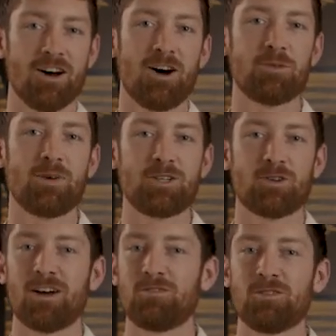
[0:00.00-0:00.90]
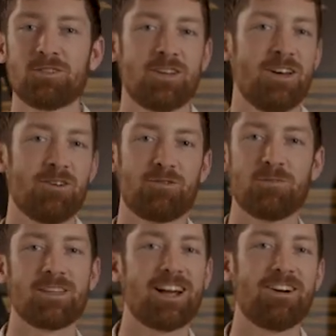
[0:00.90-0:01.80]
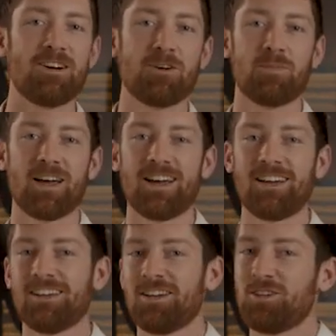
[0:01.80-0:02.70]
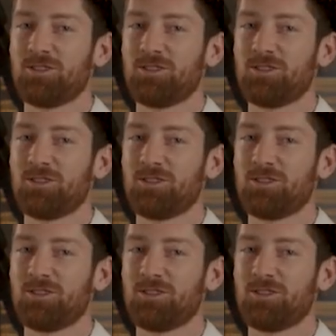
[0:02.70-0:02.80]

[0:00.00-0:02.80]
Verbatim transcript: on my travels from the carry-on bag